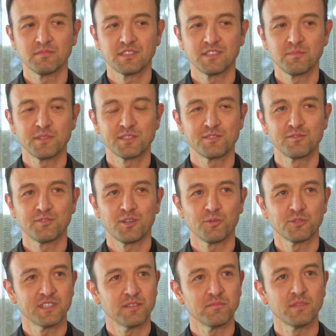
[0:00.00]
demystify
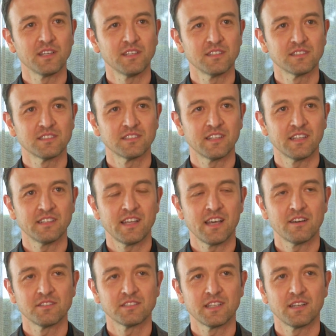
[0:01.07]
what that means and
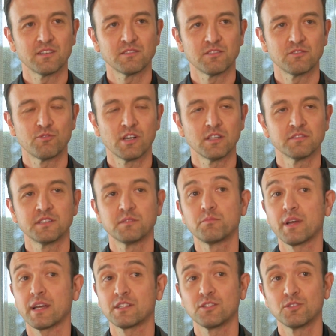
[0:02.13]
how is that relevant and
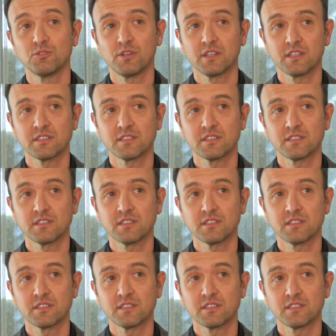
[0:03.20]
practical, I